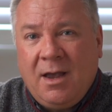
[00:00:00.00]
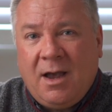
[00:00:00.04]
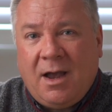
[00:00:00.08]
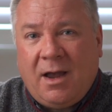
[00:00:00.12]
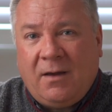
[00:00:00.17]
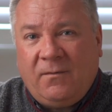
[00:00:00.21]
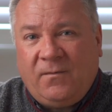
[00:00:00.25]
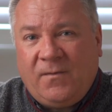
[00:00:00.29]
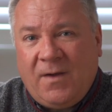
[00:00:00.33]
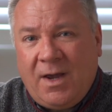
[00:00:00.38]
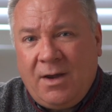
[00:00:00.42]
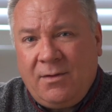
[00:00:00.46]

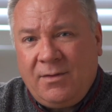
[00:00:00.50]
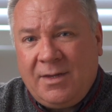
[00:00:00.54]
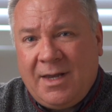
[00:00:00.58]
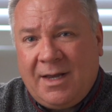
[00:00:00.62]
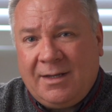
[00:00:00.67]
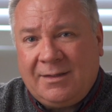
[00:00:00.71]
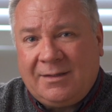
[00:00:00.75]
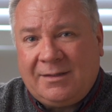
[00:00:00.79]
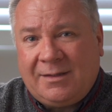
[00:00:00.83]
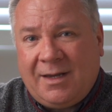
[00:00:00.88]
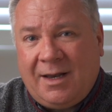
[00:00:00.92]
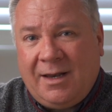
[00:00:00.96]
I found
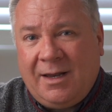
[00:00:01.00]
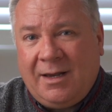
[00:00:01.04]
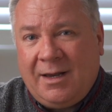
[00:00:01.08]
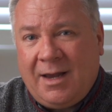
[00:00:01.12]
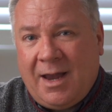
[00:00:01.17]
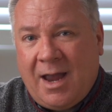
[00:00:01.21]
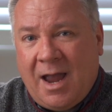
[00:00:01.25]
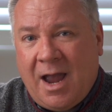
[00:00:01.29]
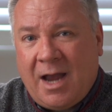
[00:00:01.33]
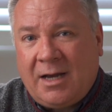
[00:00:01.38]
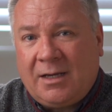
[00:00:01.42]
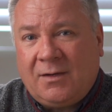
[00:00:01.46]
that
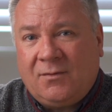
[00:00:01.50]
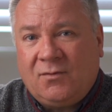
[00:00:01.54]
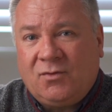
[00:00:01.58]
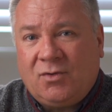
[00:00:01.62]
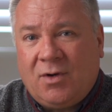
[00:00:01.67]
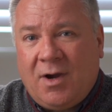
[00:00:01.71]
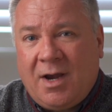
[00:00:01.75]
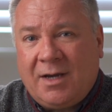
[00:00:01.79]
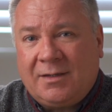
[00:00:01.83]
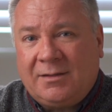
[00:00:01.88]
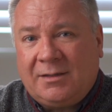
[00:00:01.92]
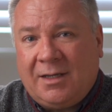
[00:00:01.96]
setting active
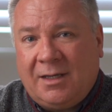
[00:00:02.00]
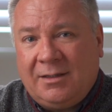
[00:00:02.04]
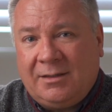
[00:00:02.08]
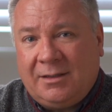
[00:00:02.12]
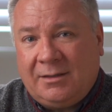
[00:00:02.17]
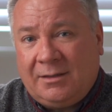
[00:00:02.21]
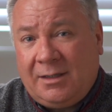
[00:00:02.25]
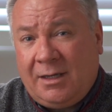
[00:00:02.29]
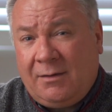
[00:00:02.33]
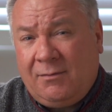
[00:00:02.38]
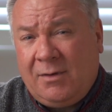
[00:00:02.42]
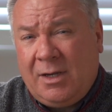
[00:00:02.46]
track
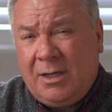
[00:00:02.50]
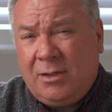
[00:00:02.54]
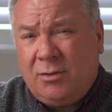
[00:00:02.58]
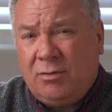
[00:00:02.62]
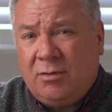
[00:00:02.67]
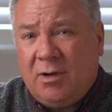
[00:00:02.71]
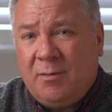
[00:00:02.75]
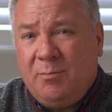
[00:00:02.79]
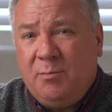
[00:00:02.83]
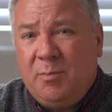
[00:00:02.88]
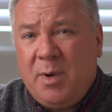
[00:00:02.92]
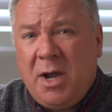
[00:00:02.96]
sensitivity
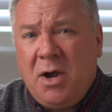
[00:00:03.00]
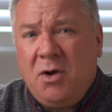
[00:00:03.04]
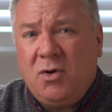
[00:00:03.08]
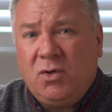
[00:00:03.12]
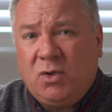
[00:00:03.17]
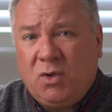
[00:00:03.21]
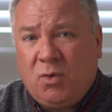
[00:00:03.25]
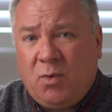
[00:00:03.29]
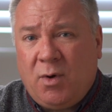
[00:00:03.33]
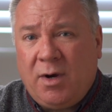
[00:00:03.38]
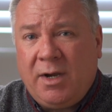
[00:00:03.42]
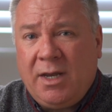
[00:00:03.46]
to
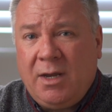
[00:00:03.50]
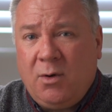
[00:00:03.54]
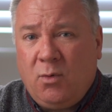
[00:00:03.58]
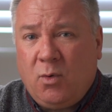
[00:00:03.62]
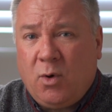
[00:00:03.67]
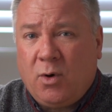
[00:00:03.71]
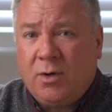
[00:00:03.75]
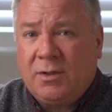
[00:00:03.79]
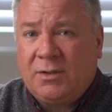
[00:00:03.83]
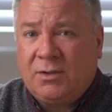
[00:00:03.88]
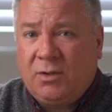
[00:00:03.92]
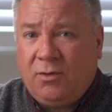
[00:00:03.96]
about 20
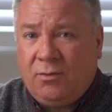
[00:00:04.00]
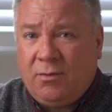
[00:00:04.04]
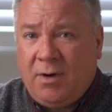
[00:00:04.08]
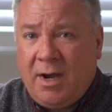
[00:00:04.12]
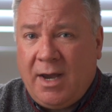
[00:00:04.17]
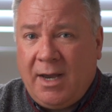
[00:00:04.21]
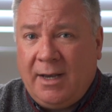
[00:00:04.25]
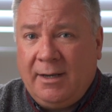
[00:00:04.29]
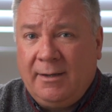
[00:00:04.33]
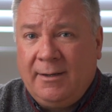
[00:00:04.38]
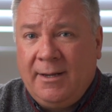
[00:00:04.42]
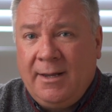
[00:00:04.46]
works
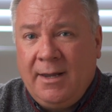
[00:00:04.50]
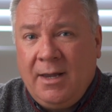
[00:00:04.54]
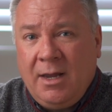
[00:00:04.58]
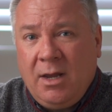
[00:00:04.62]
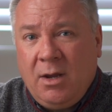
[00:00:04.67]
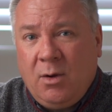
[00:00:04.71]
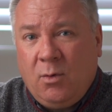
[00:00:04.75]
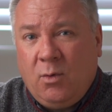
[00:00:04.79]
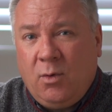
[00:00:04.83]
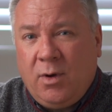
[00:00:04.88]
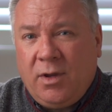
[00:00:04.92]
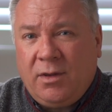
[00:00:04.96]
great
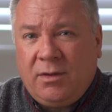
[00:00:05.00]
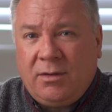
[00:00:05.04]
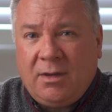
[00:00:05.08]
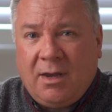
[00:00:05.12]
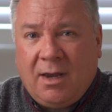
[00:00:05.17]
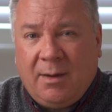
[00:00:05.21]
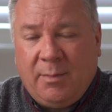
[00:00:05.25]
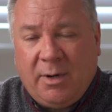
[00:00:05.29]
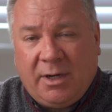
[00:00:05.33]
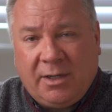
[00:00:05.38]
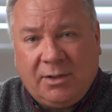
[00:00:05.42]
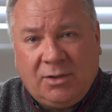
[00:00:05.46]
with
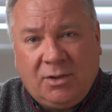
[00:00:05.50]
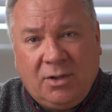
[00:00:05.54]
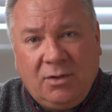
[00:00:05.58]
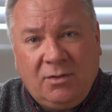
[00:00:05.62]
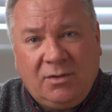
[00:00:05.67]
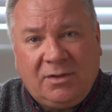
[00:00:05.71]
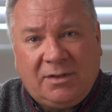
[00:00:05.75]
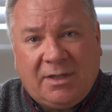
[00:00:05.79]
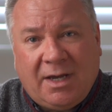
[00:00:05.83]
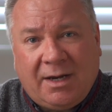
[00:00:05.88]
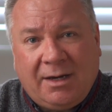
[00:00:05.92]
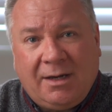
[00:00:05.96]
about a
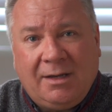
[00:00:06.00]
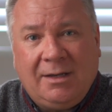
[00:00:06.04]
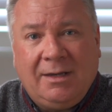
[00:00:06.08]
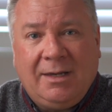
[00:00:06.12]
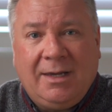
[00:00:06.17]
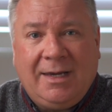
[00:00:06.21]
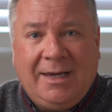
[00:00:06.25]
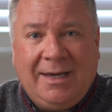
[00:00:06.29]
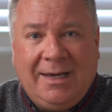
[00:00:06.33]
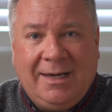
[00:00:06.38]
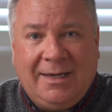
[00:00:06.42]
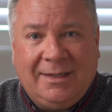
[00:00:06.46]
two
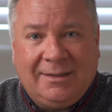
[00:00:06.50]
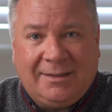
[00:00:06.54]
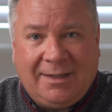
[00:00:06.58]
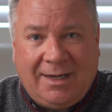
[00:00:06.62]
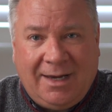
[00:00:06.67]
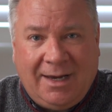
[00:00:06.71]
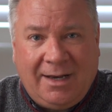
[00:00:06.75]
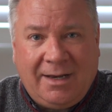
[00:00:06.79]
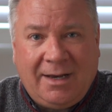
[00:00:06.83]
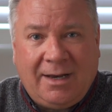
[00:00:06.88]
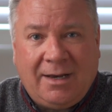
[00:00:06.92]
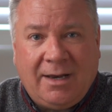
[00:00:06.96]
second ease
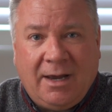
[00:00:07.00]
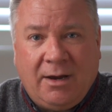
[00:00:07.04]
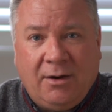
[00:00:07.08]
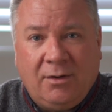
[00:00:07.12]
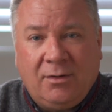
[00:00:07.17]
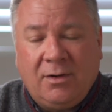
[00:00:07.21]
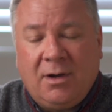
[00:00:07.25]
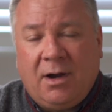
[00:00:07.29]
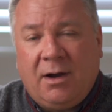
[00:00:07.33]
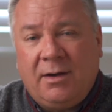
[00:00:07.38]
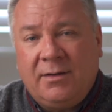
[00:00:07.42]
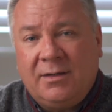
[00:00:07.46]
in and
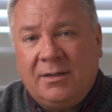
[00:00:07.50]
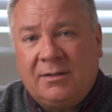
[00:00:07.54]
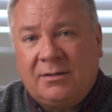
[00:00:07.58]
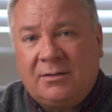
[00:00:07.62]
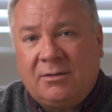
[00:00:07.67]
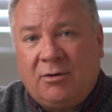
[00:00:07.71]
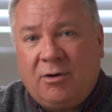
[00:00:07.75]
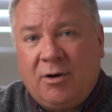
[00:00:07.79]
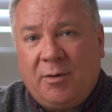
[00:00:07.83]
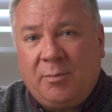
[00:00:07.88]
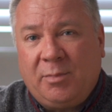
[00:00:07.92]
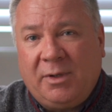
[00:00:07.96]
out on the
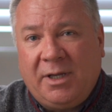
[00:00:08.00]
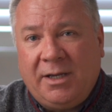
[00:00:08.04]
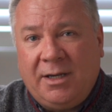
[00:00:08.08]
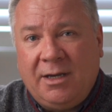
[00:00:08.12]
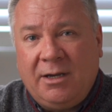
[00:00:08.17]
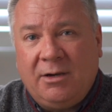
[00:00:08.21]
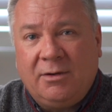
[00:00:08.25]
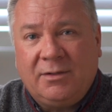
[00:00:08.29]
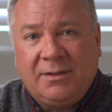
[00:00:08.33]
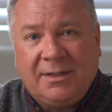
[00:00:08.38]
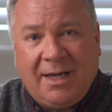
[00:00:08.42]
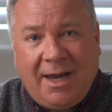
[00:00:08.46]
Syrp
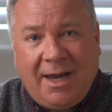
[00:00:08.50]
linear's